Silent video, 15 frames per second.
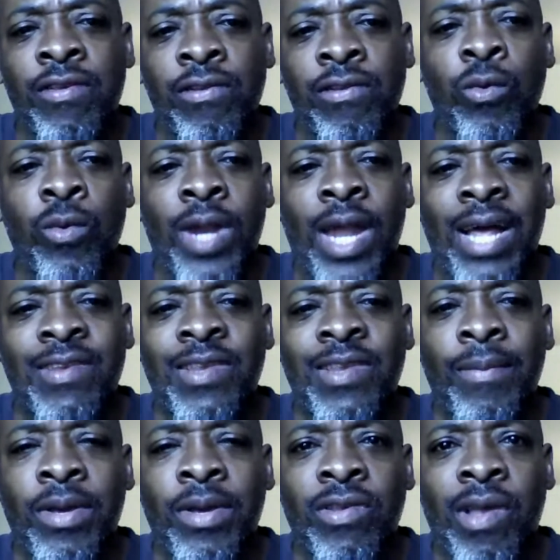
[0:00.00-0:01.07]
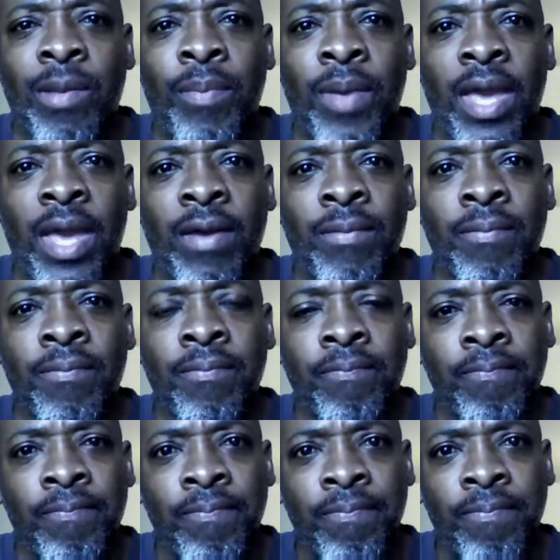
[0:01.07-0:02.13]
do what I say because I pay
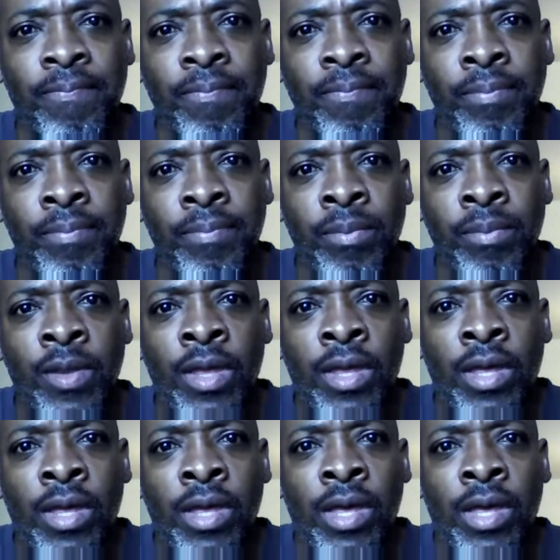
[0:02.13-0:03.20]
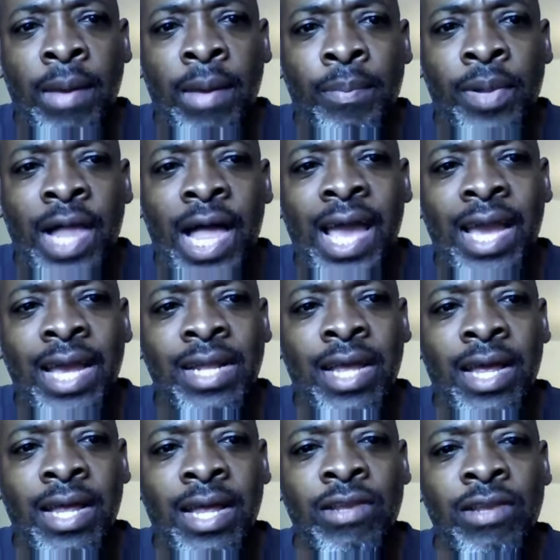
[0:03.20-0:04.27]
them," implying
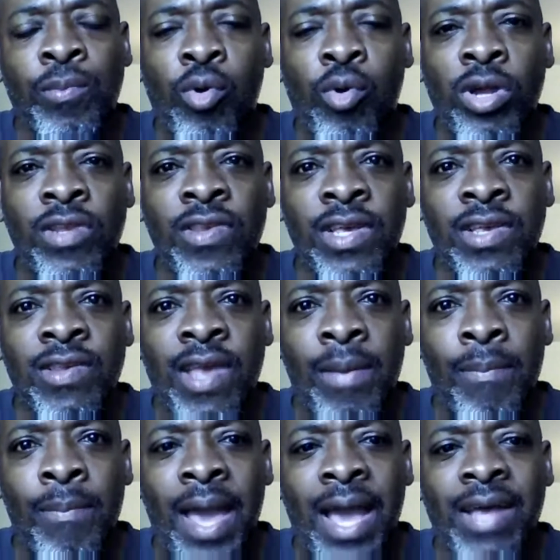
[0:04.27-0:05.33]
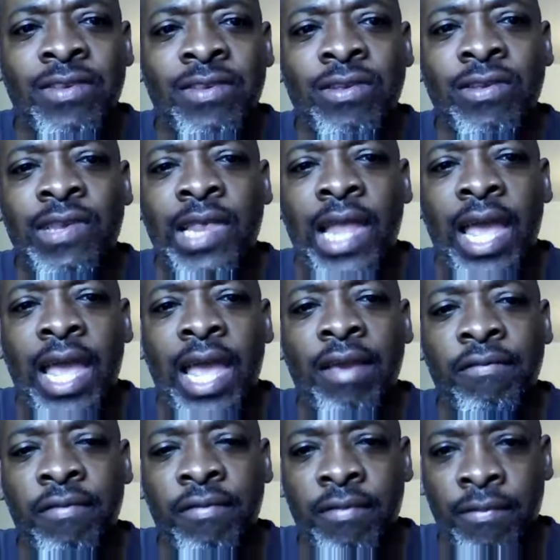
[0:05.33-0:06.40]
that sports is a master-slave